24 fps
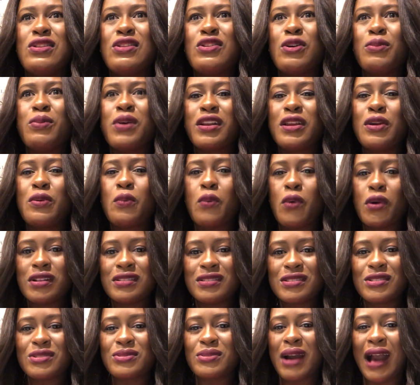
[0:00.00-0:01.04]
nobody
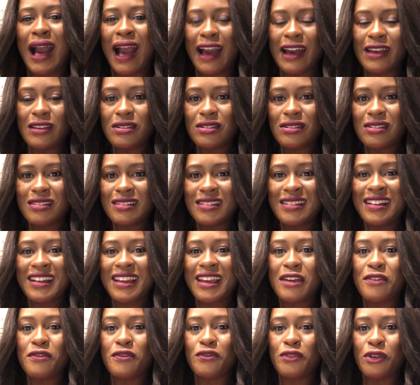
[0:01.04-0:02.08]
wants to hire
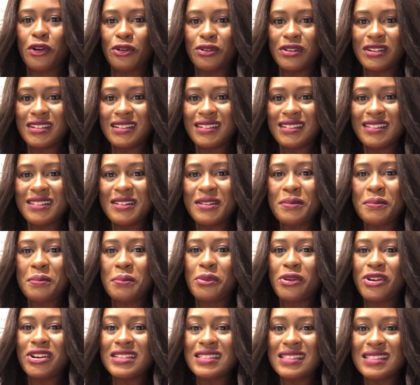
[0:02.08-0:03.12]
a foreign
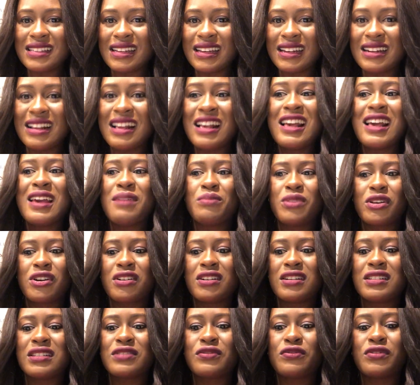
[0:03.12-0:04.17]
person,
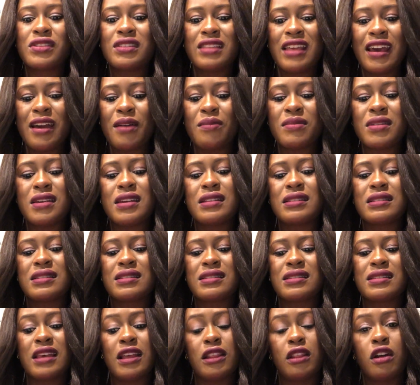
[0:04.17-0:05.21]
because for them
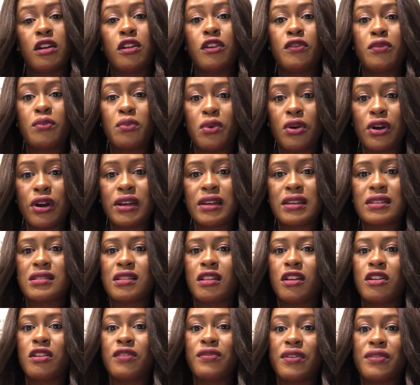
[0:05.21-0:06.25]
it's a lot of work, it's a
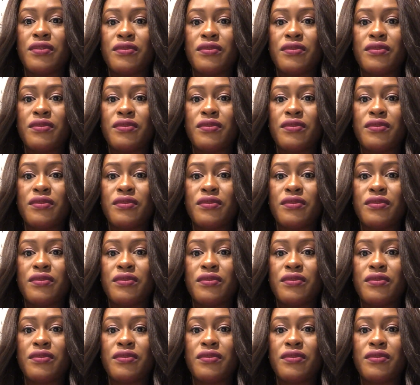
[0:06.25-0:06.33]
lot of